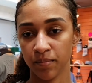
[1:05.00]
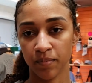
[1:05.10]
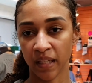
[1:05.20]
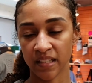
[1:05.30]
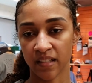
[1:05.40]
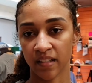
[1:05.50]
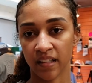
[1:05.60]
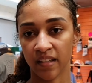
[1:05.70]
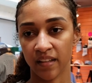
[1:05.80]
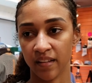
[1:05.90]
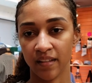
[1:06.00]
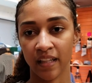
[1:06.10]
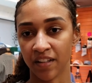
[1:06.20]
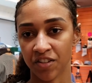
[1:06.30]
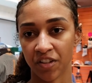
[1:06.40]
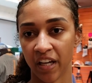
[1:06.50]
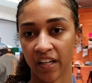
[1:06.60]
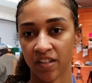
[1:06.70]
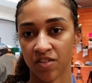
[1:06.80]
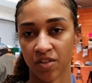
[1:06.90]
basically things you
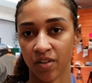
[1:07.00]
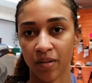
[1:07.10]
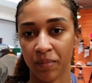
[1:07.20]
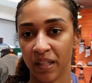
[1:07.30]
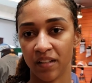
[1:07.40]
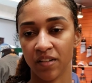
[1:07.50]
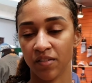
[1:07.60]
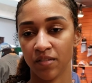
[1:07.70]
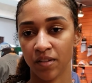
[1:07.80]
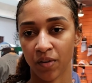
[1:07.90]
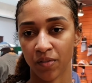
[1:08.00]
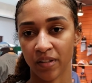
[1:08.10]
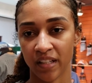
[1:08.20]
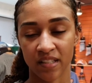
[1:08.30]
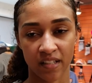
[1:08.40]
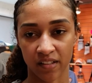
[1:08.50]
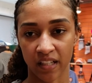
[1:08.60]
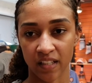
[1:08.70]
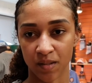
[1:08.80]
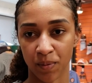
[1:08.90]
can't control. You don't
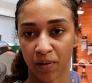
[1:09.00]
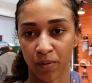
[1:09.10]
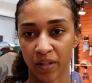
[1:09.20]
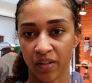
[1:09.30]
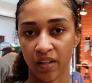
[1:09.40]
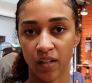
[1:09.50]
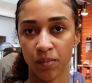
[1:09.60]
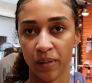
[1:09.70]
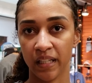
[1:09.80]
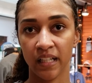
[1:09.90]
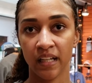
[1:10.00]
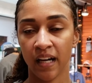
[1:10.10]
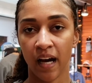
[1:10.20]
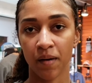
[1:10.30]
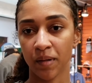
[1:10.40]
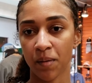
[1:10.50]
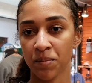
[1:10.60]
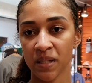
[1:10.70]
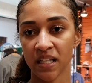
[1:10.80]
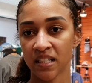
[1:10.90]
necessarily get to pick where you go, but
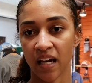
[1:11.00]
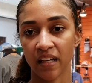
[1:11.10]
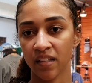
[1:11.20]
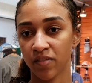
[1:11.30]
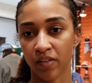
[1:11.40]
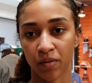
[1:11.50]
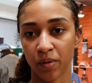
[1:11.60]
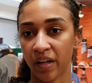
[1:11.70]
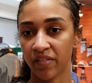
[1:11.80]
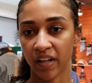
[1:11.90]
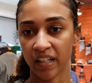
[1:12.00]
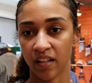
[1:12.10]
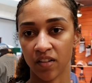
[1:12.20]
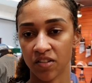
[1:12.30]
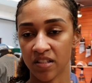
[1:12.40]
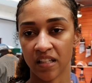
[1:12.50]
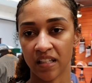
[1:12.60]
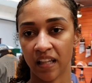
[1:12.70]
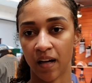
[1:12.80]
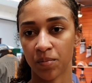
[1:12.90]
I'm excited for wherever I go, just
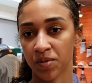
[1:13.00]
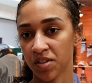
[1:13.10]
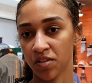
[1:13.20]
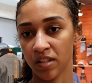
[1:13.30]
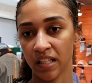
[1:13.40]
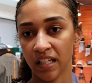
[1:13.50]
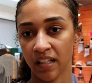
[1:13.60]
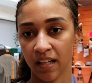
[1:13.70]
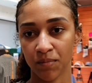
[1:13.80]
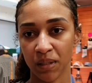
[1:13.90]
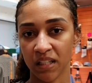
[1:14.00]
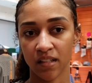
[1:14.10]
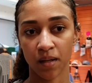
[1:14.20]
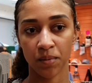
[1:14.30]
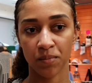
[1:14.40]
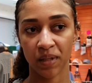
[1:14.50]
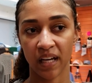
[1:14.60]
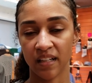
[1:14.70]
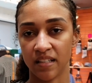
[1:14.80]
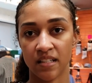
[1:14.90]
getting that opportunity. The
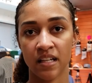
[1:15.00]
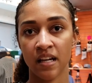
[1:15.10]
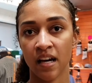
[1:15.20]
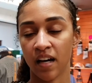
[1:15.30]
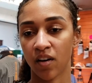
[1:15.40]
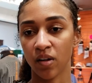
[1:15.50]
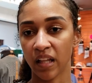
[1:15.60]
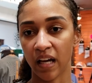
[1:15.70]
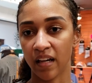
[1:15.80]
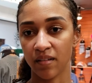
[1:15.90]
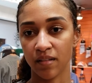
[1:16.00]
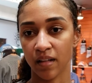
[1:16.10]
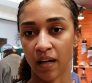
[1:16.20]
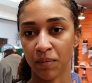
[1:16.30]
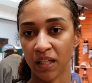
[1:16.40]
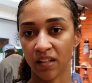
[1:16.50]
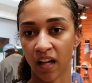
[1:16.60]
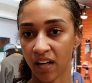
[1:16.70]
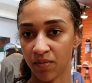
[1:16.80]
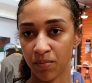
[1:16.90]
WNBA is a goal that a
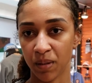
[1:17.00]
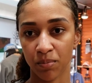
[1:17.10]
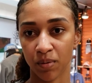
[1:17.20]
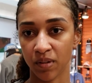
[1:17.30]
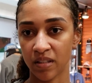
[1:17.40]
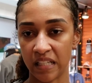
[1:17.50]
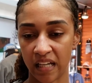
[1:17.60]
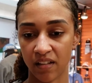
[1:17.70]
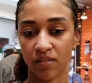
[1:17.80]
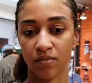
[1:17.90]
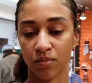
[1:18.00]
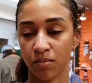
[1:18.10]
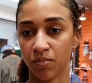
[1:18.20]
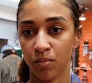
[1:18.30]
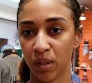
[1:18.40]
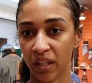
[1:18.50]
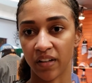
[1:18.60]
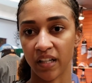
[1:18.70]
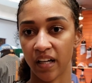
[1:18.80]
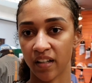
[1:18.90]
lot of people set when they're
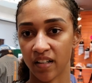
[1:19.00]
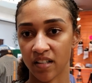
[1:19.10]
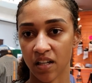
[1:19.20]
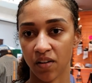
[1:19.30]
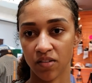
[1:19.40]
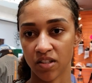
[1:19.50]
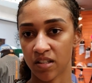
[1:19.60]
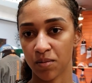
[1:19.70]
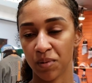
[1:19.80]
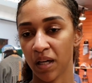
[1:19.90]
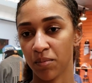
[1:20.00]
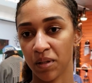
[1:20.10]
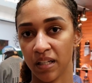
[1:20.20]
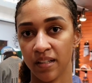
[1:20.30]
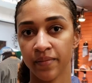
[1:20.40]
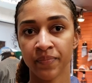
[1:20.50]
younger, so just to be able to